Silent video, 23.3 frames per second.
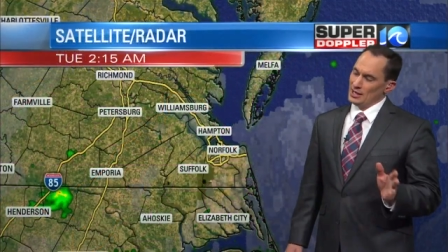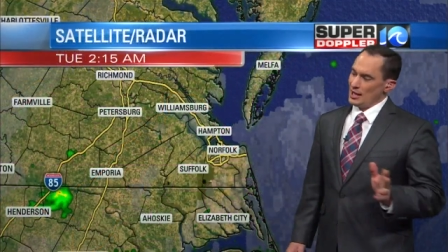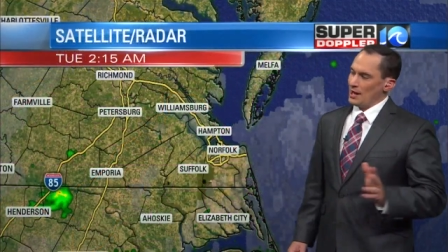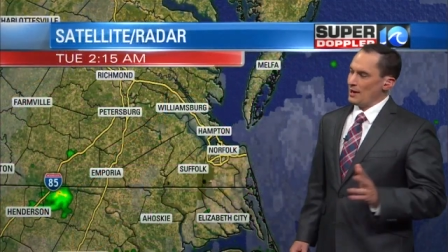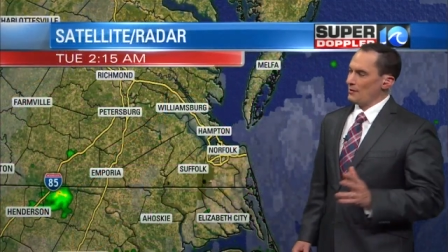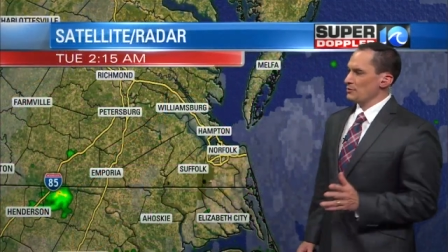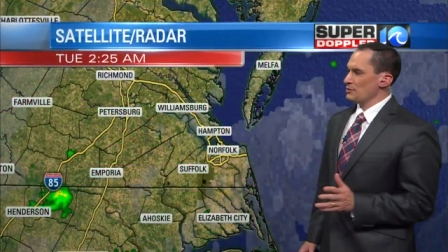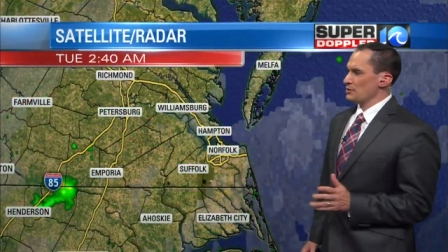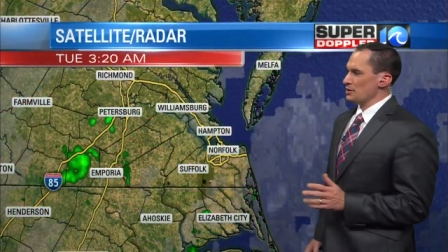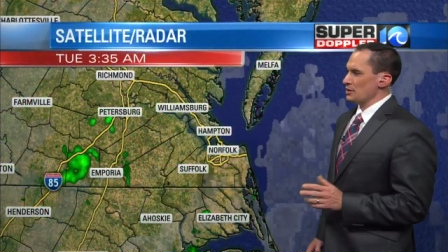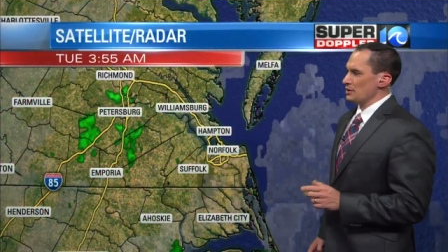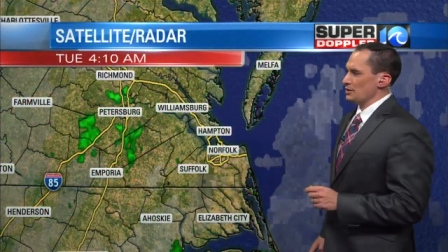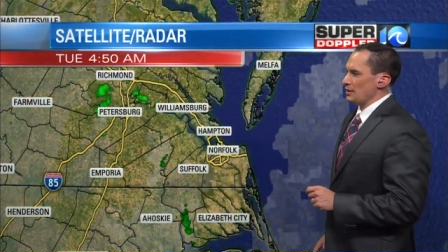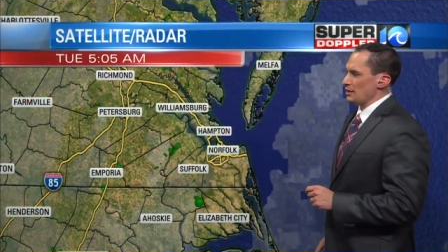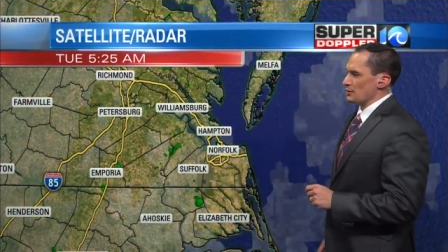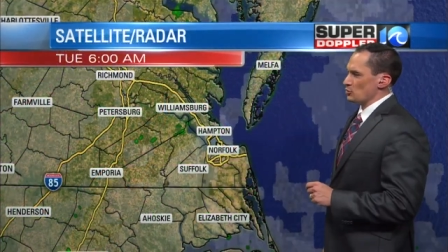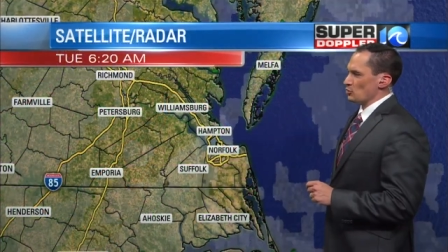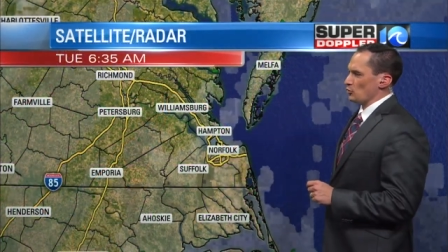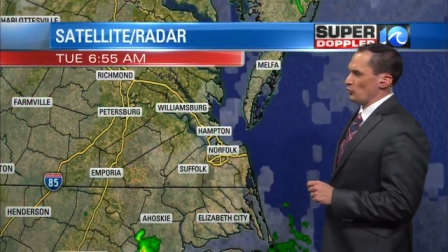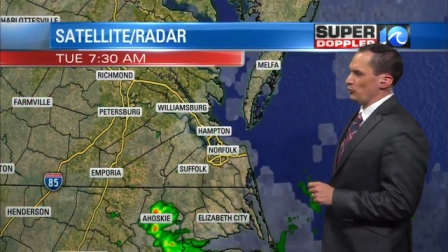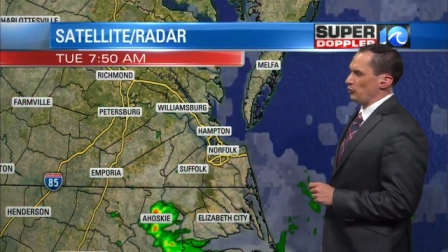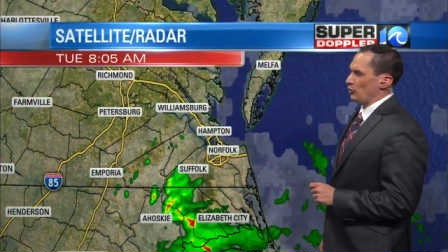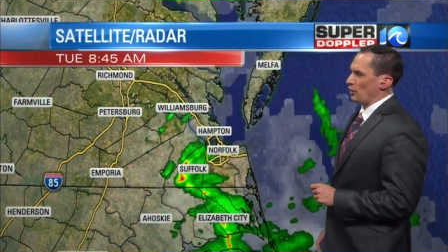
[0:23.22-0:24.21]
Haven't seen that
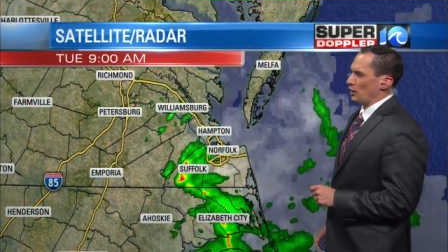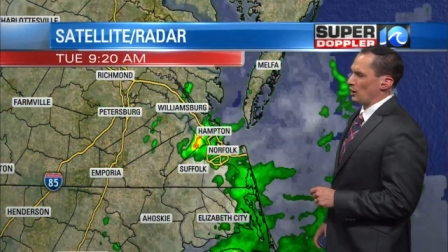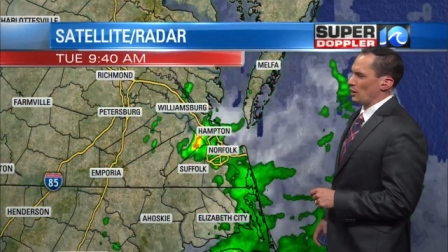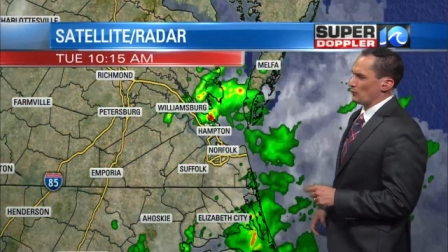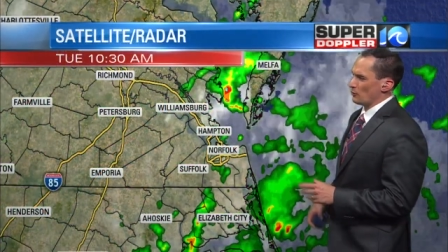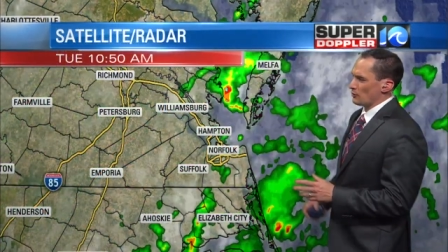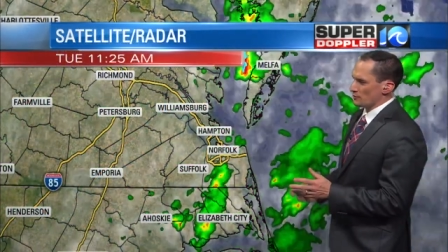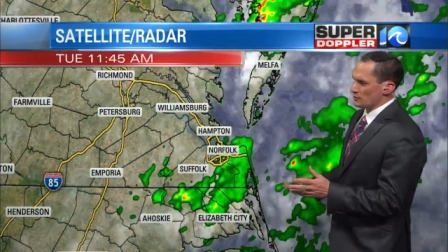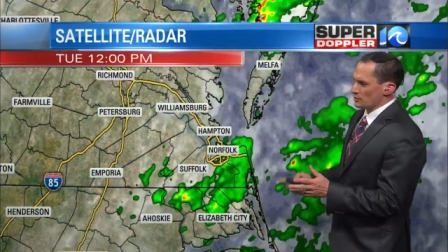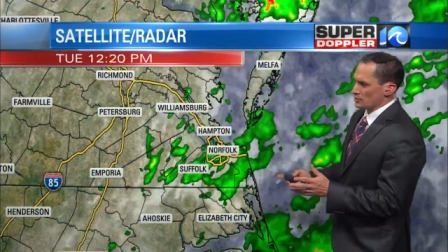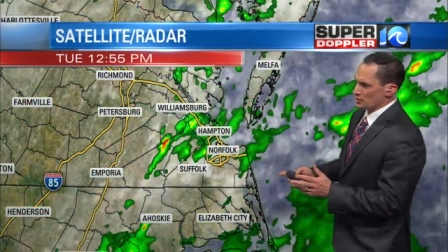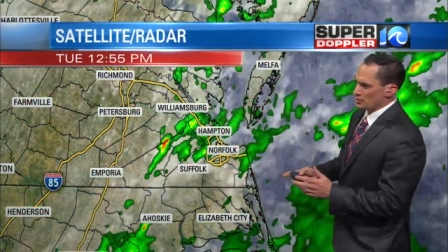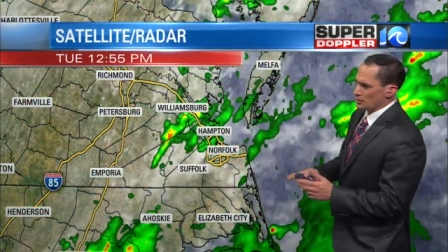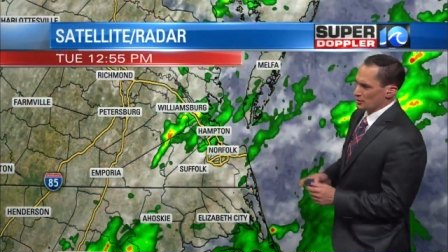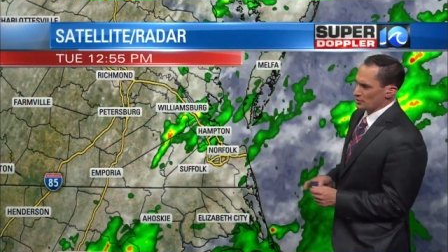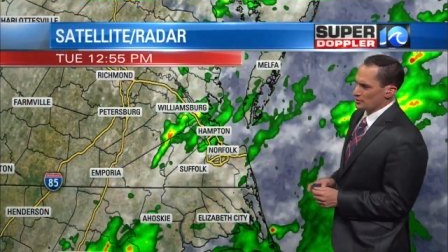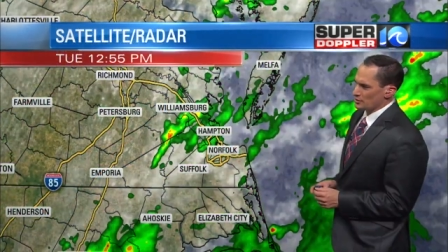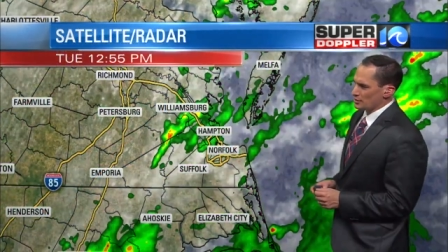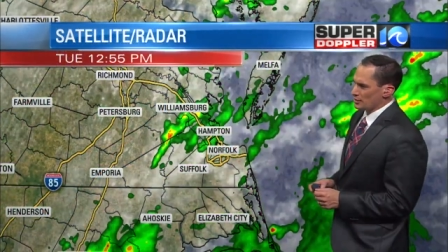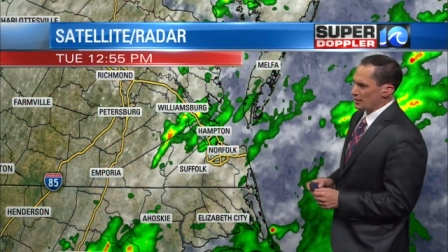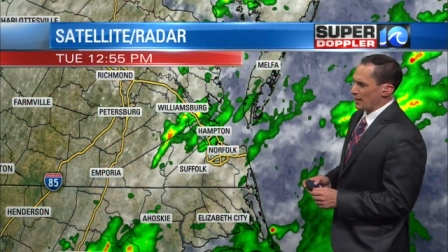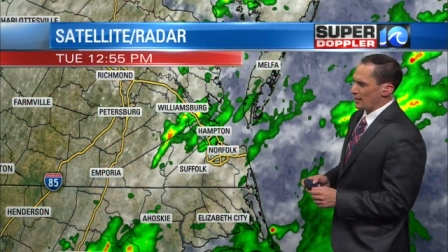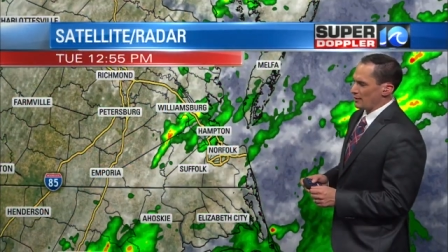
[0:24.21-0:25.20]
so far. We've just seen
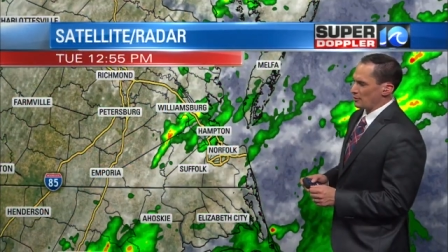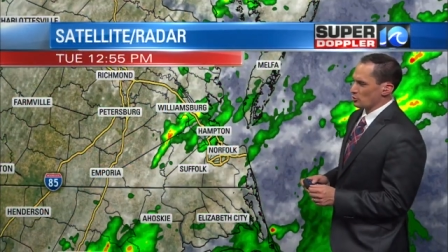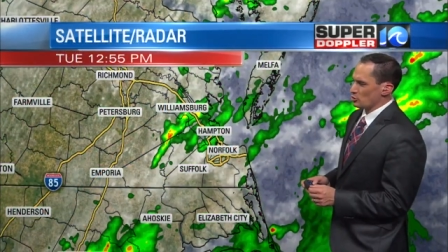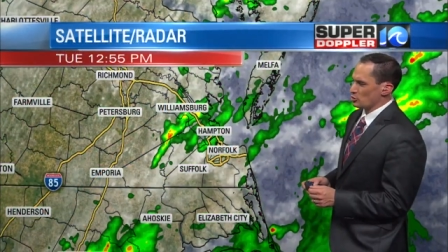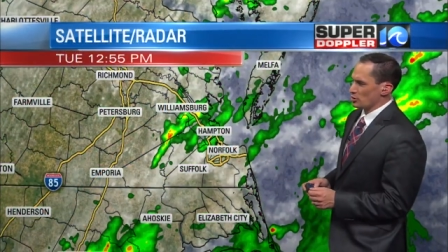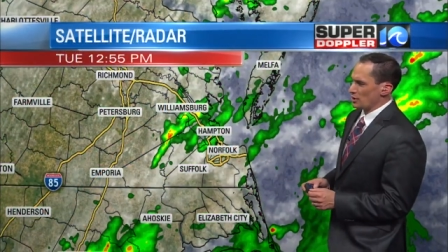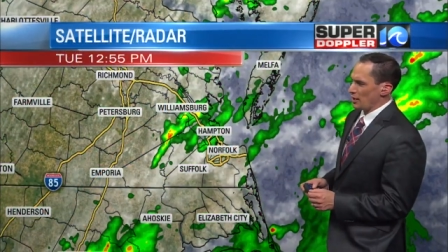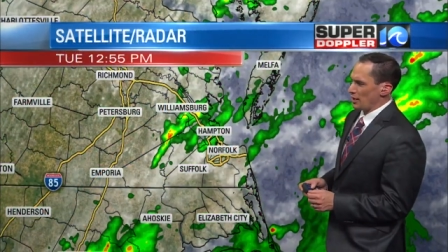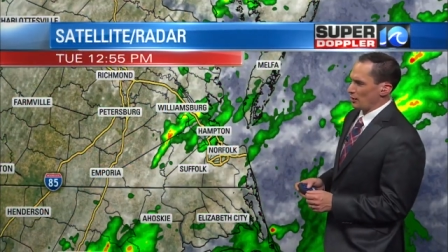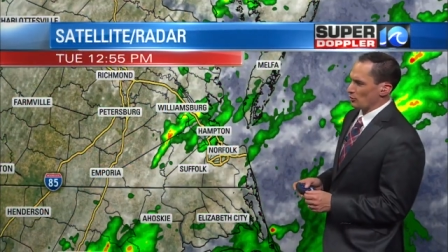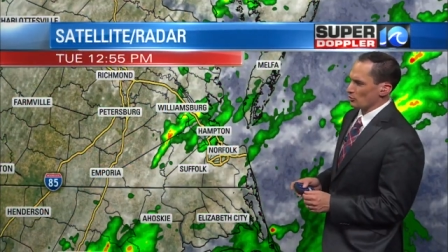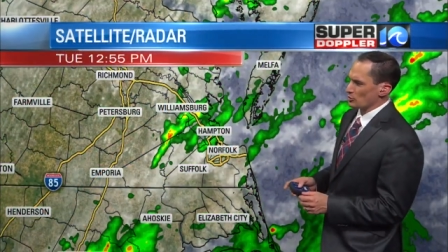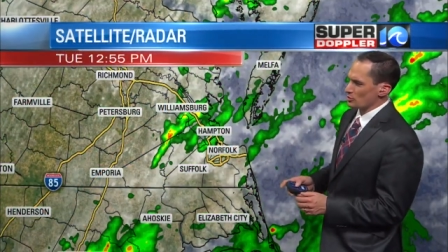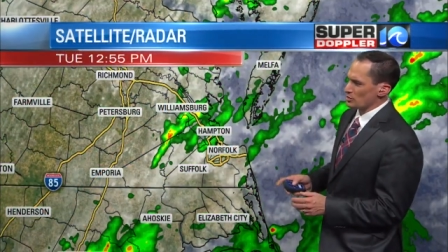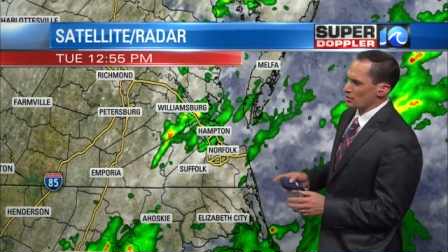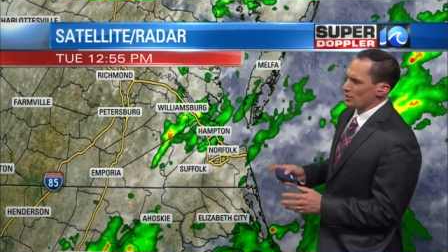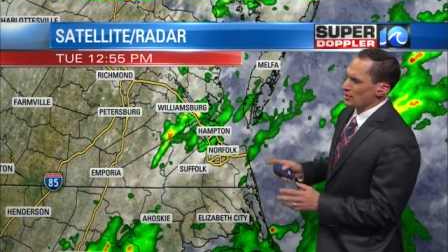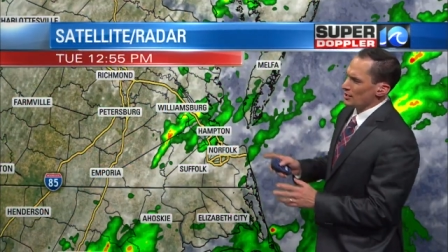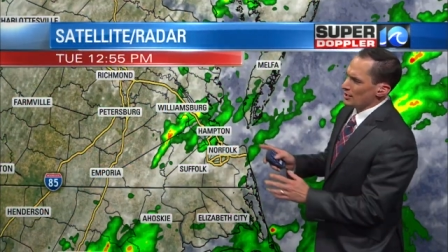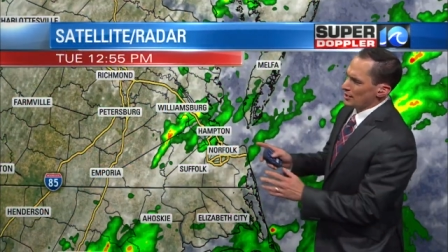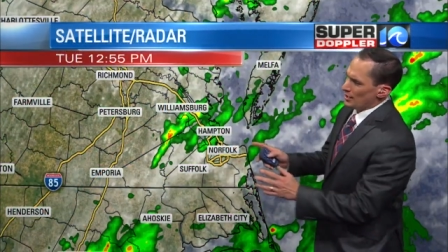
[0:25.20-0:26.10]
scattered showers.